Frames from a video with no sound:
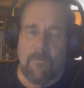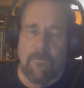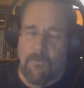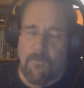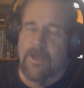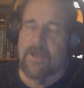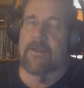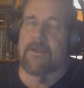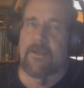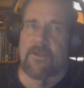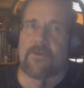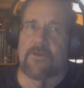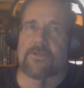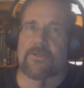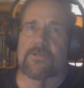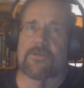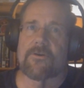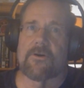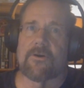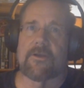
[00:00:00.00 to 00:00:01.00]
When
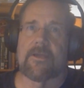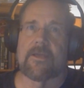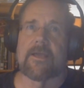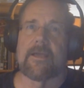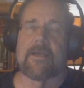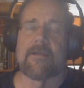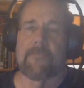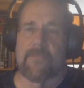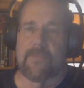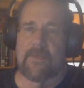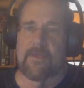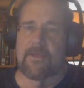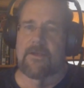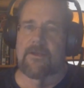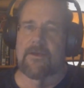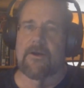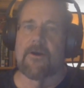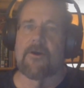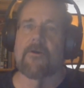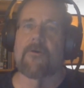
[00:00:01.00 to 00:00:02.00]
you're talking, you
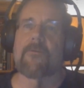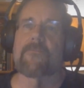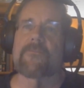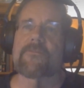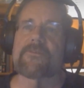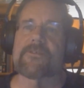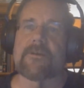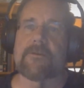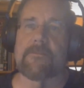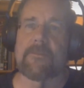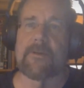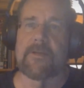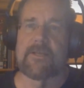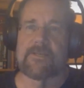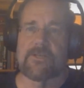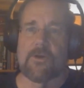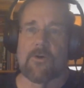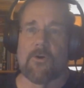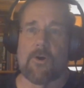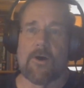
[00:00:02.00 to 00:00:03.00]
know,
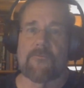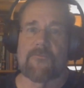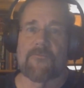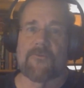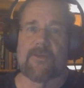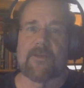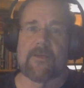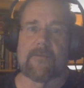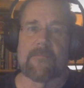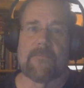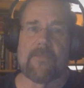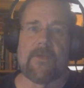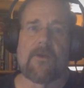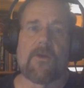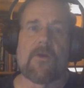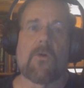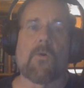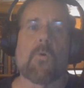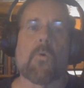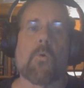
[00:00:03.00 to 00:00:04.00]
somebody's coughing
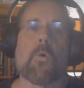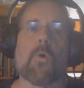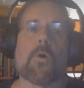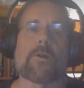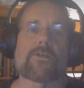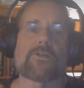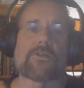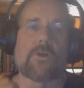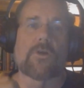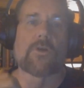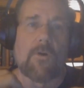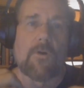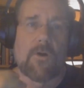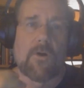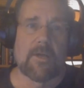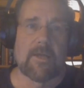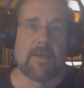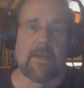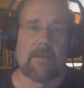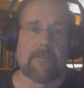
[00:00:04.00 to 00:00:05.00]
or
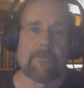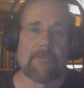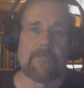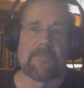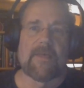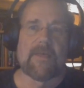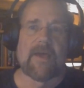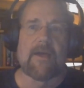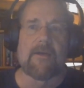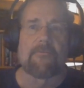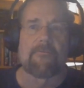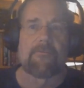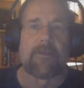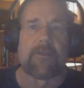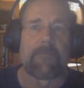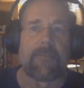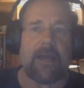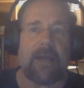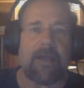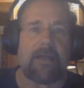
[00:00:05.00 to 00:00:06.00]
talking, that
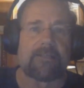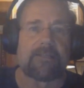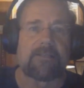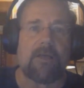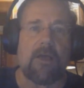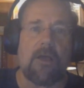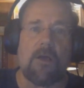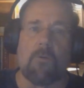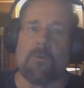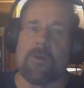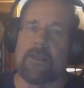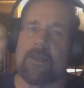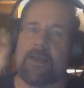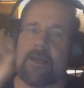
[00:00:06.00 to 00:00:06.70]
remains, when